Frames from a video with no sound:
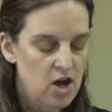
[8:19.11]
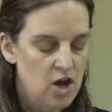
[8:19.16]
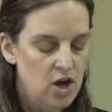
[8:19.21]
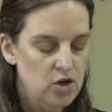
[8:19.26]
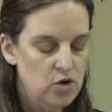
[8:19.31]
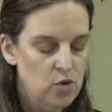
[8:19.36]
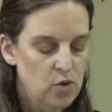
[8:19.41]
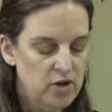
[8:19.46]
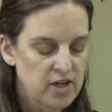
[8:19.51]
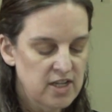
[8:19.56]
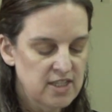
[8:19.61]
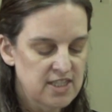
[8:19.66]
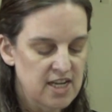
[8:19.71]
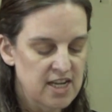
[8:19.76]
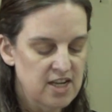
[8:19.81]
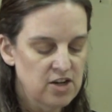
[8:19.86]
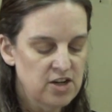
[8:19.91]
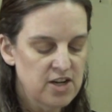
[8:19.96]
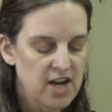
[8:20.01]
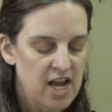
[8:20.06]
according to
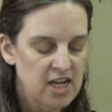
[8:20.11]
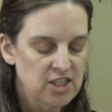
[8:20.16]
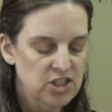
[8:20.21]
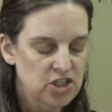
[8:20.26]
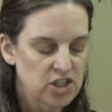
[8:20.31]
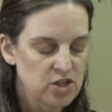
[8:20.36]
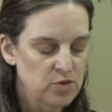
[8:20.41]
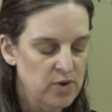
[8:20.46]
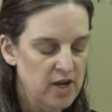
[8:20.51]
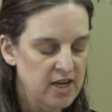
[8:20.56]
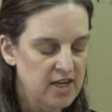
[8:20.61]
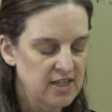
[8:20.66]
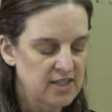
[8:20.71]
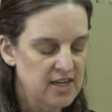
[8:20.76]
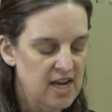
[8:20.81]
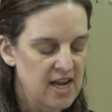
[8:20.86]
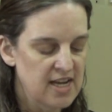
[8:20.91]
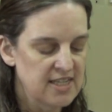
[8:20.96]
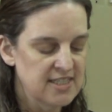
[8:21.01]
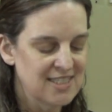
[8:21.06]
internationally
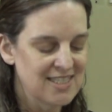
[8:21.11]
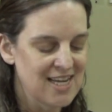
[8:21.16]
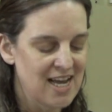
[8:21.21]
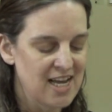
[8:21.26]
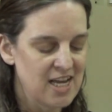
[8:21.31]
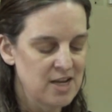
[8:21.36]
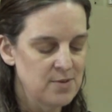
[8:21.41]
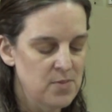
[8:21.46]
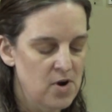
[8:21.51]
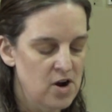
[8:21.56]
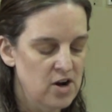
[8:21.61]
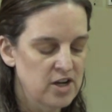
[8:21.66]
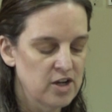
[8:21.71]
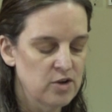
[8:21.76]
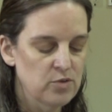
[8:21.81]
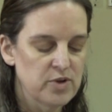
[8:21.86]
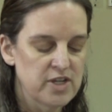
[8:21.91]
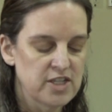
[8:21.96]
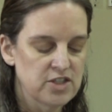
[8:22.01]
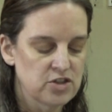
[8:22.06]
recognized Zion
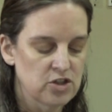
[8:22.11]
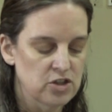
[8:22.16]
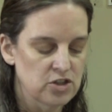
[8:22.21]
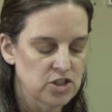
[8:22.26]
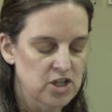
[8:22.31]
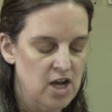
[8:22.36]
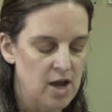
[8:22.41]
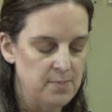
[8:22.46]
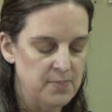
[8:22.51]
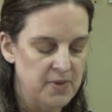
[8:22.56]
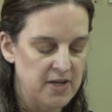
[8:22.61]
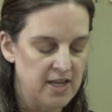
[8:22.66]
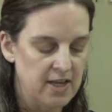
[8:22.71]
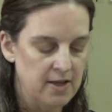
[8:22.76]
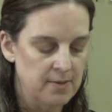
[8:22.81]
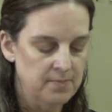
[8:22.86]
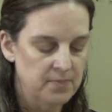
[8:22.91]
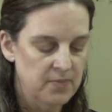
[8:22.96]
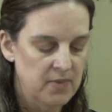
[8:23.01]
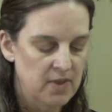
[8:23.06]
Market Research Company.